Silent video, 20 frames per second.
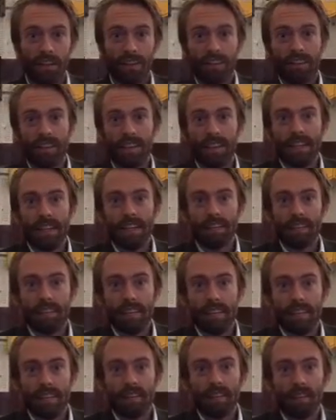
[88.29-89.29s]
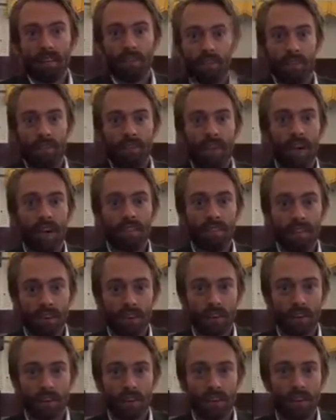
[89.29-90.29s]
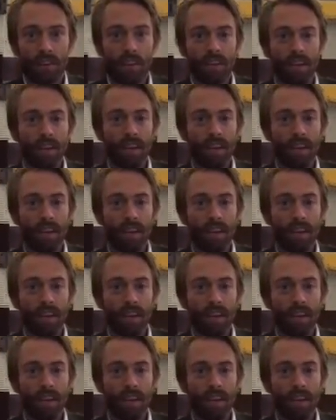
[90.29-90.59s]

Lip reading: So as the neighborhood has grown more popular,